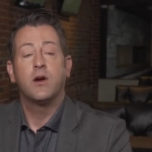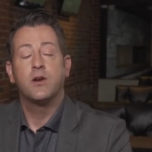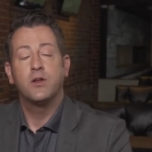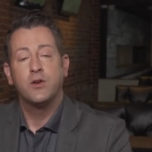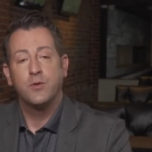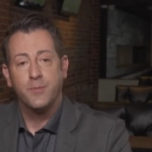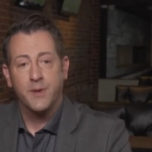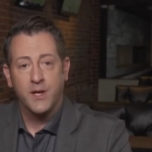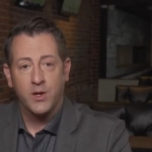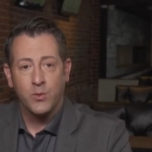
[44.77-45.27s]
are
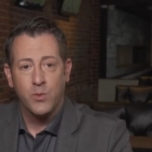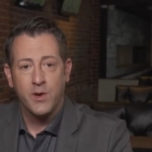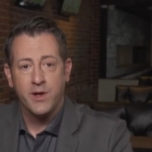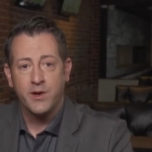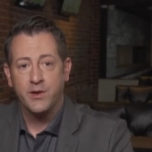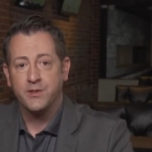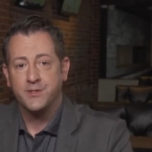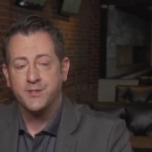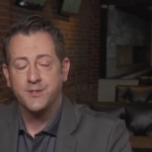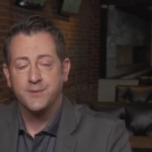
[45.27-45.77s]
your big
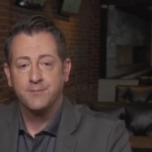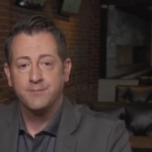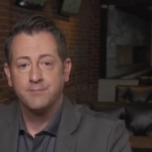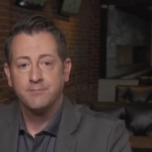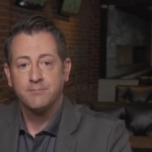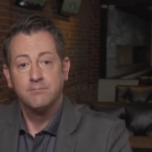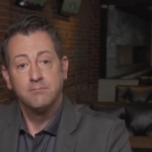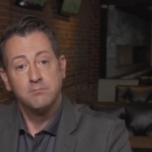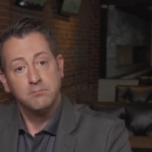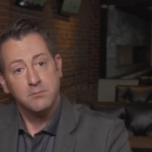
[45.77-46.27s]
winners.
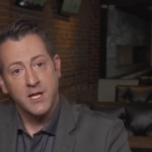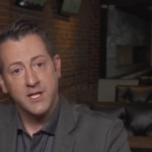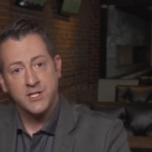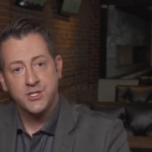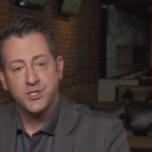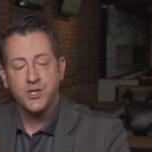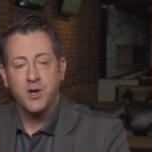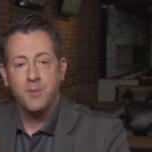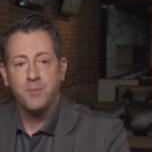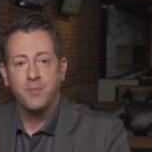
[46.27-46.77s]

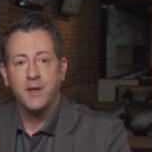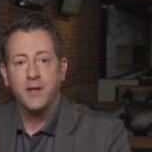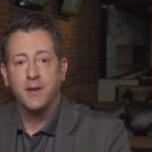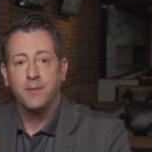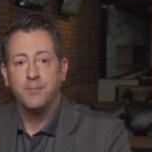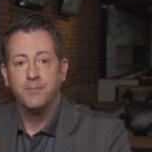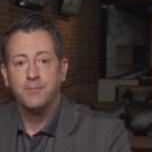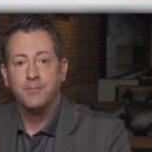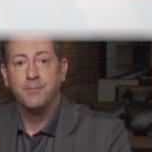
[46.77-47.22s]
Let's jump in.